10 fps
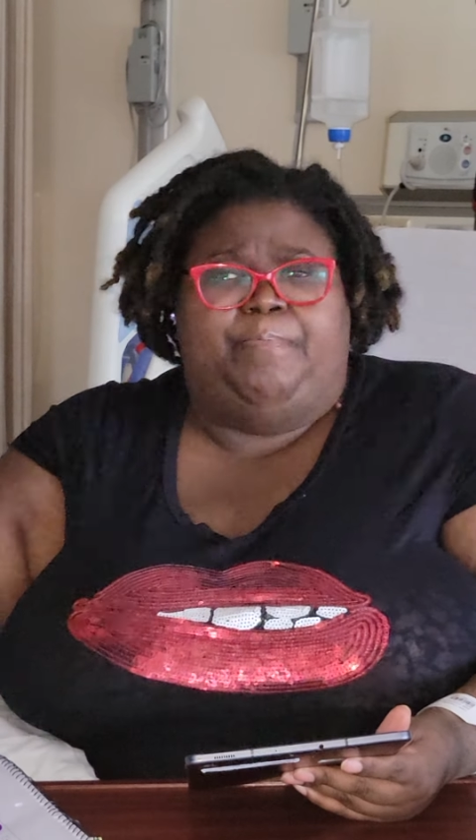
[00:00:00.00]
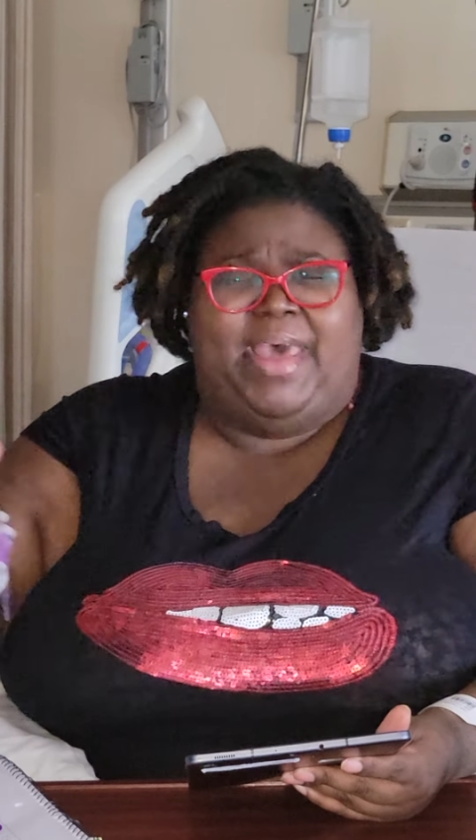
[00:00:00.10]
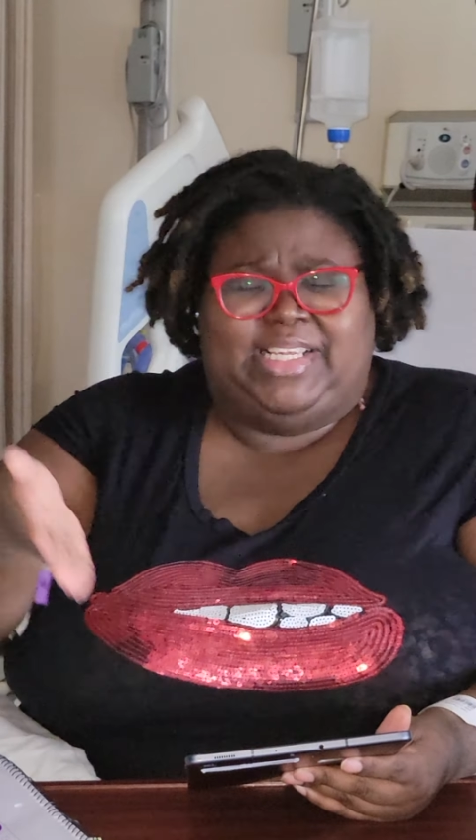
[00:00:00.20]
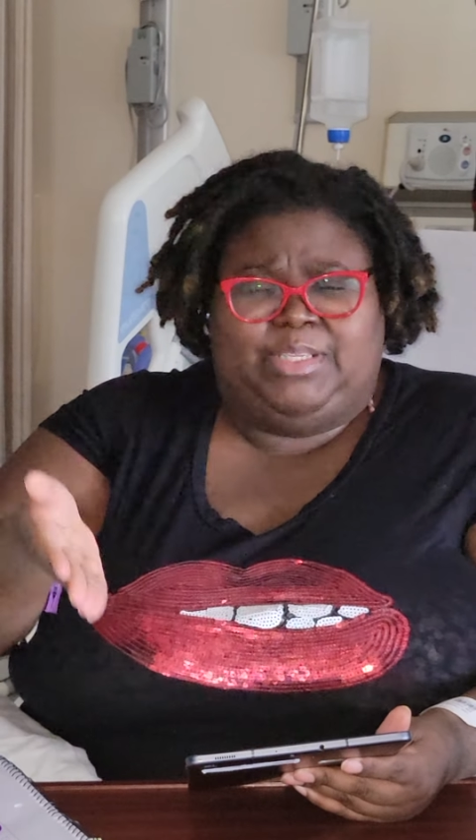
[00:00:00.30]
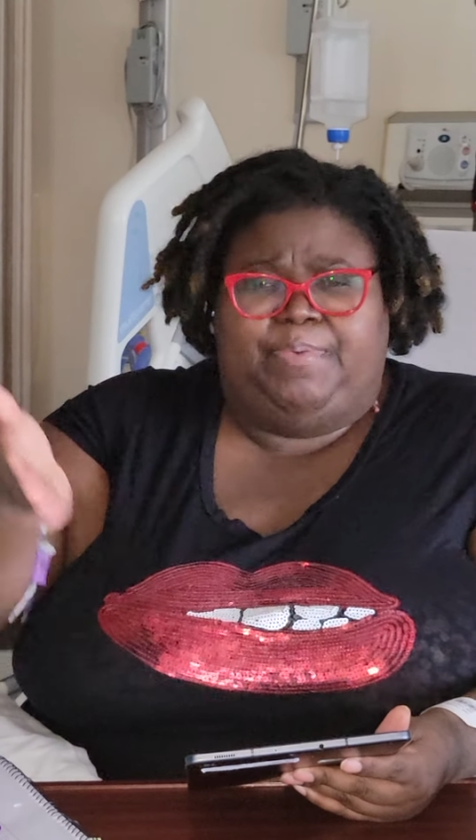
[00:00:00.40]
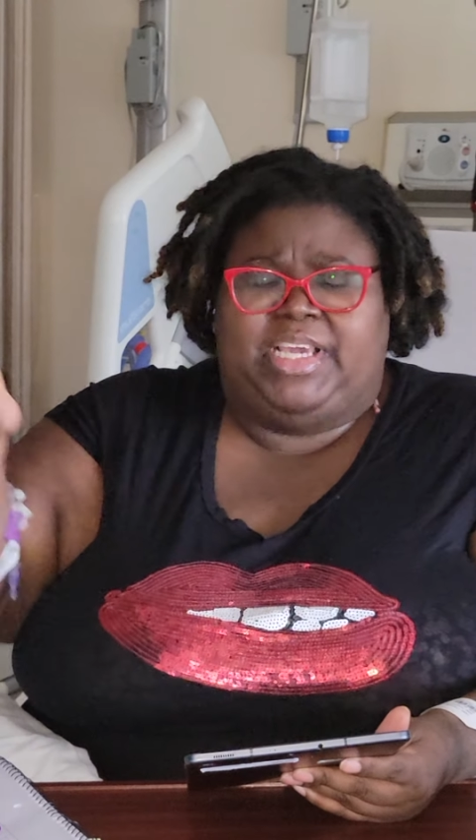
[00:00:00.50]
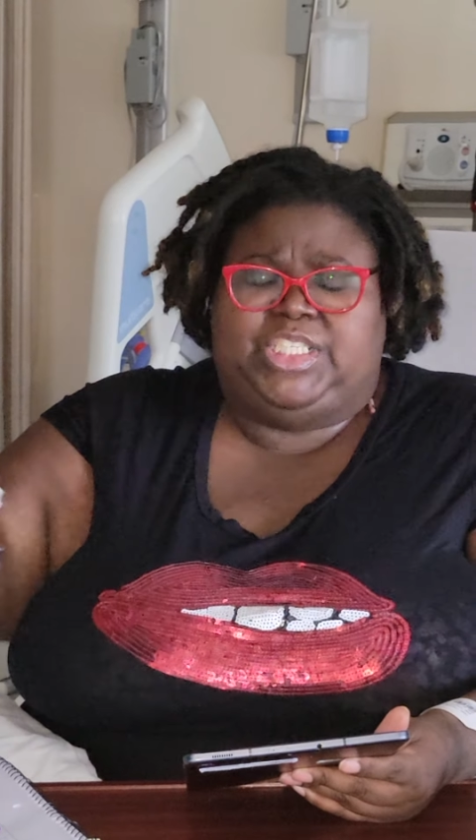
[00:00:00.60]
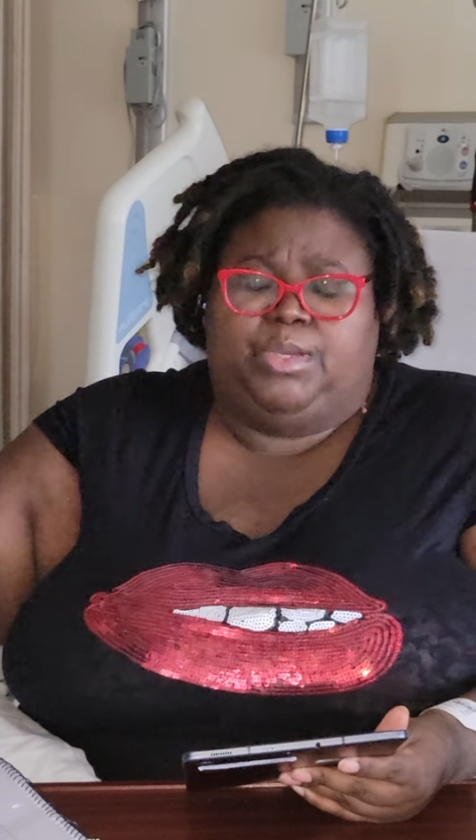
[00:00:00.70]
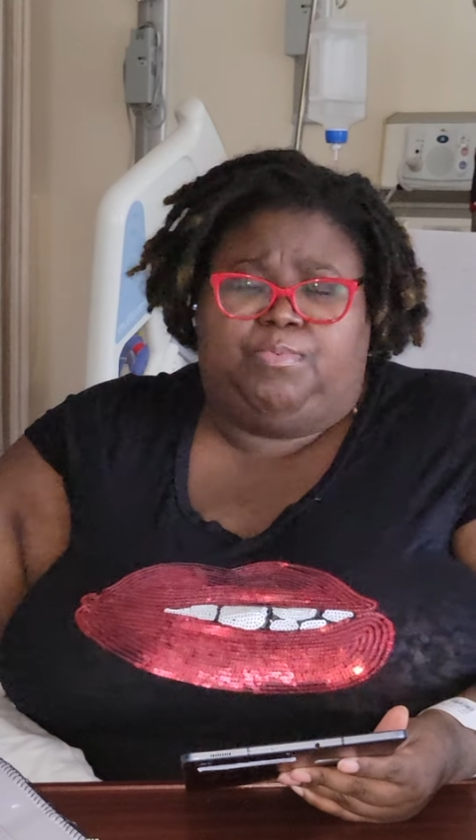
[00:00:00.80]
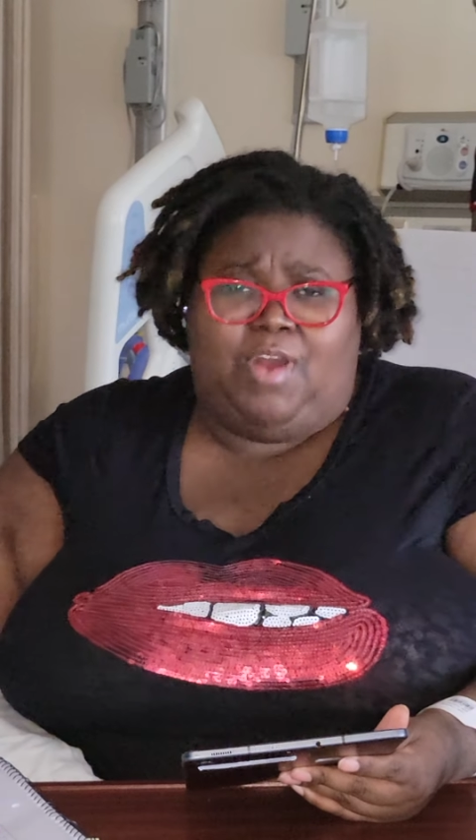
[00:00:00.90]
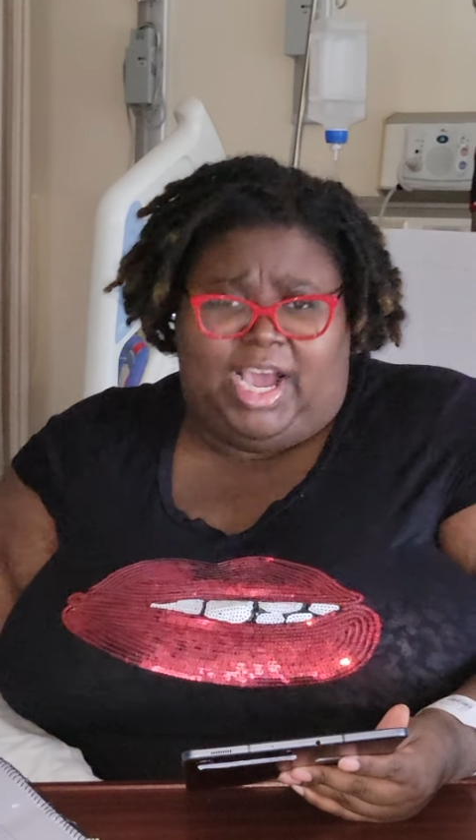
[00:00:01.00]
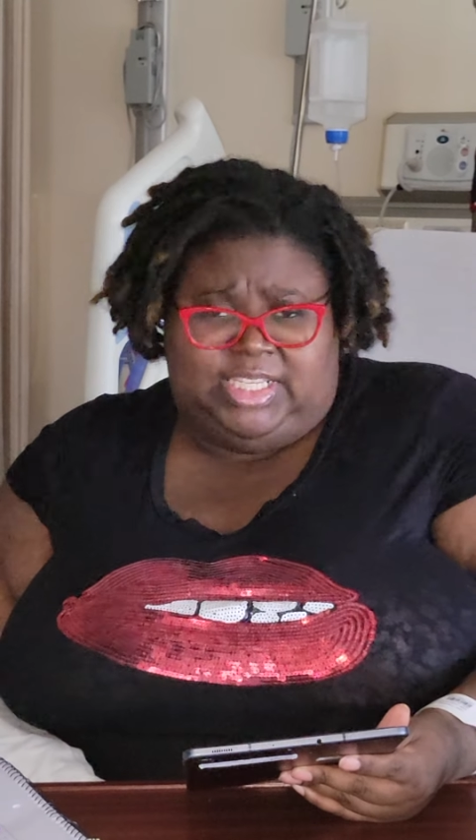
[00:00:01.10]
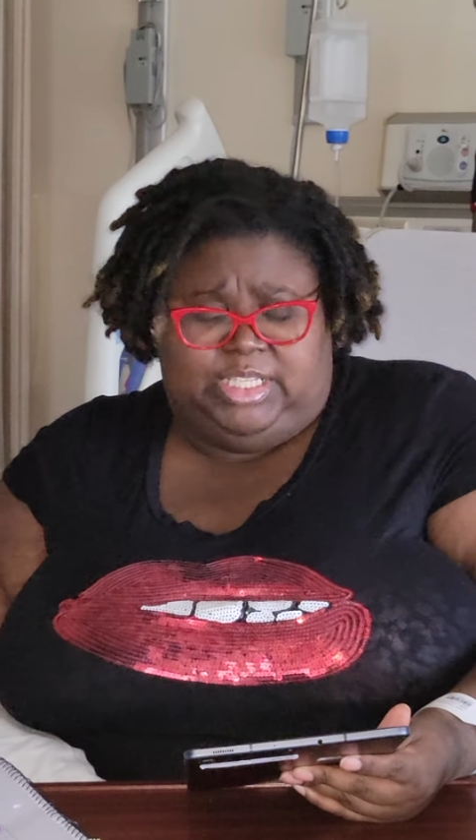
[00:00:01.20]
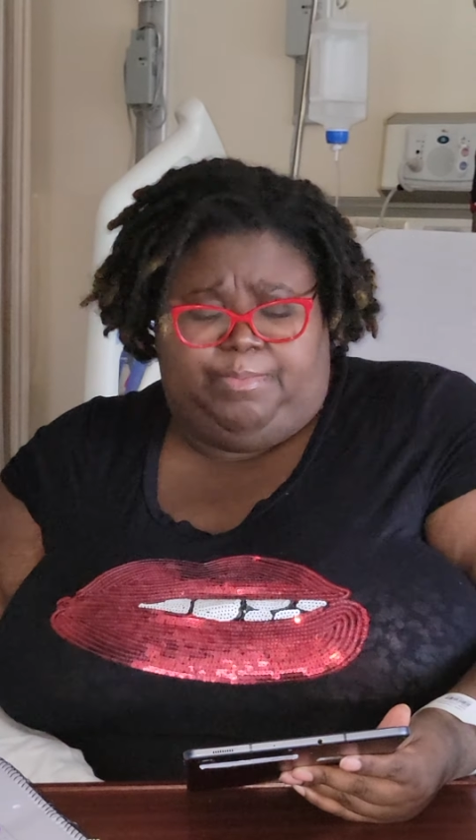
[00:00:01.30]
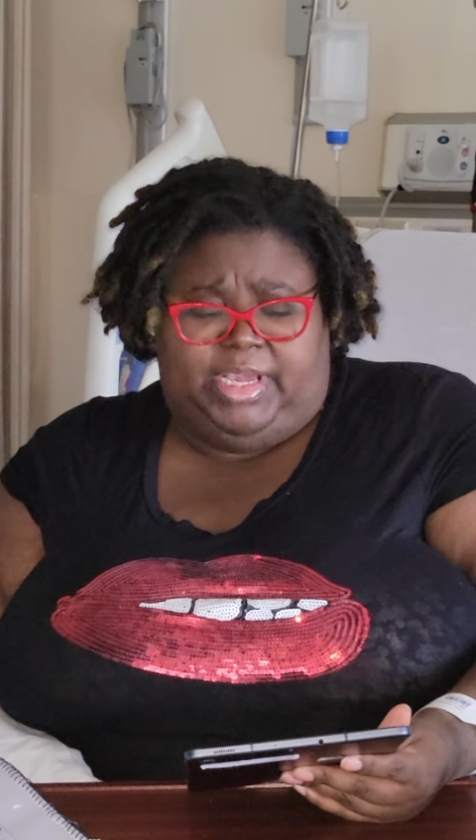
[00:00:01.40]
Emancipation
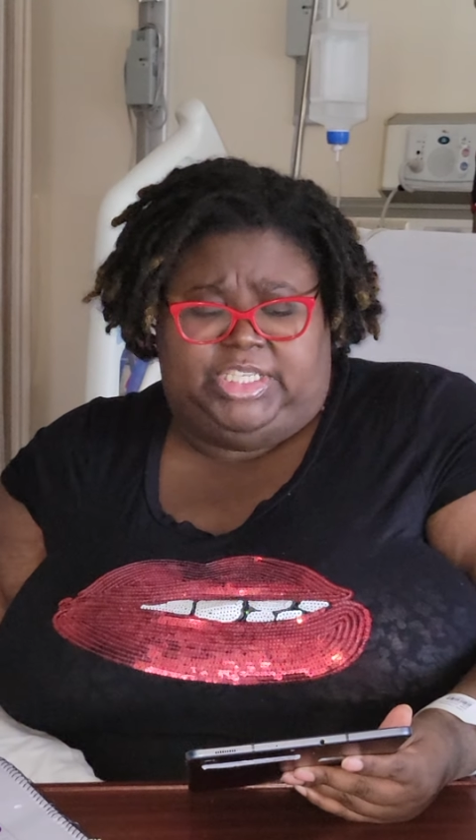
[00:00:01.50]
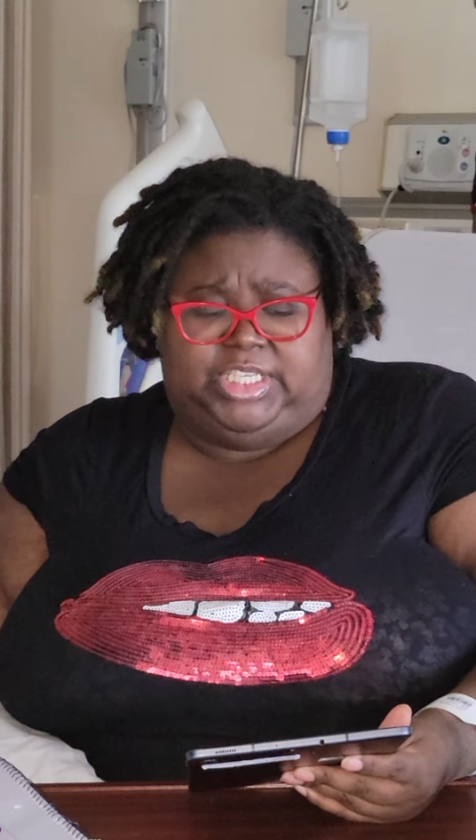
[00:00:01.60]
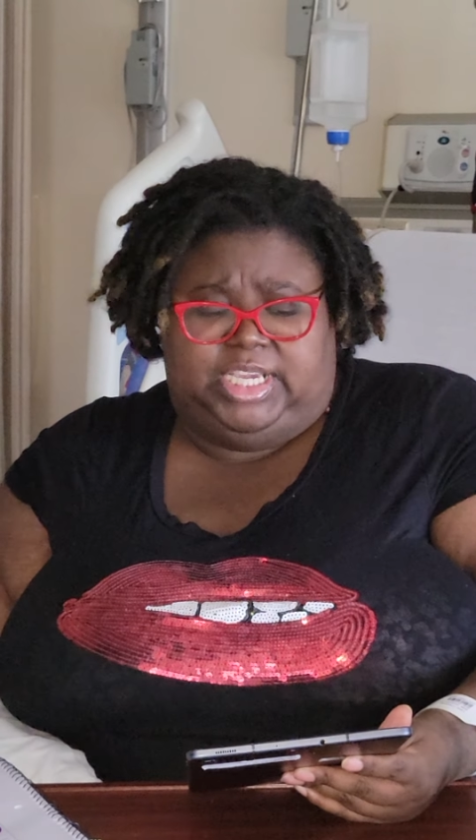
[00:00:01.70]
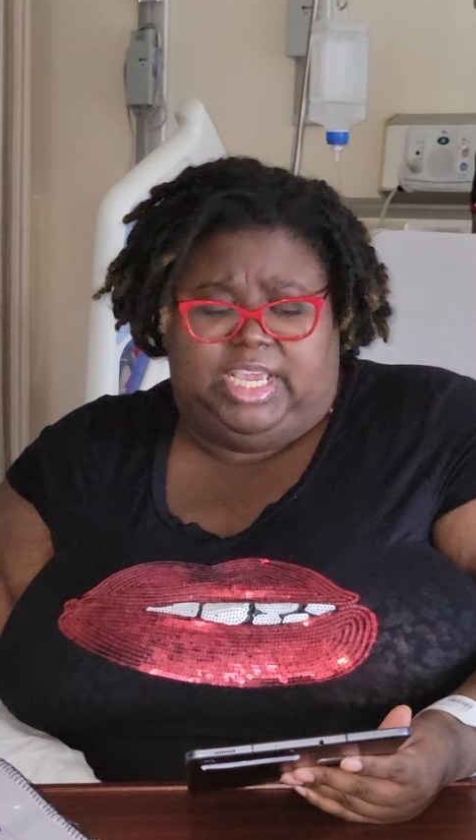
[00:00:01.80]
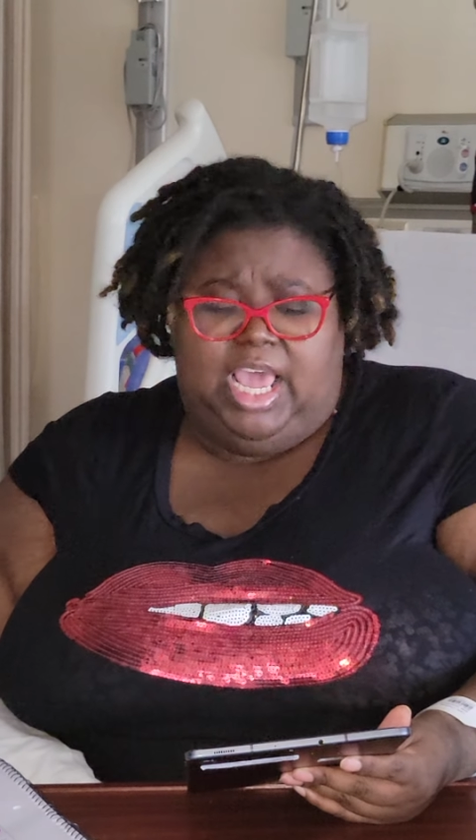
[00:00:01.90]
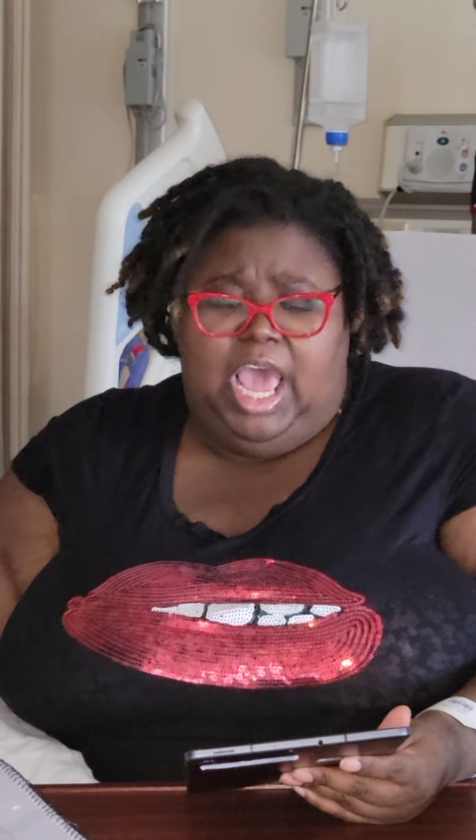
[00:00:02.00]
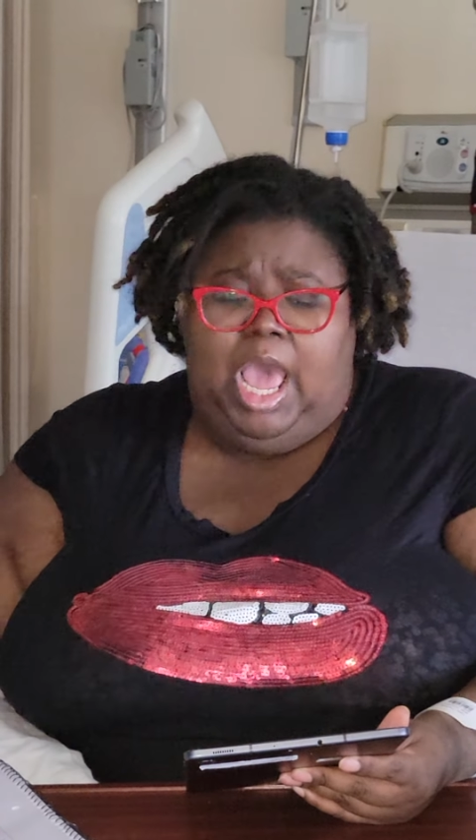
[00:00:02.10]
Proclamation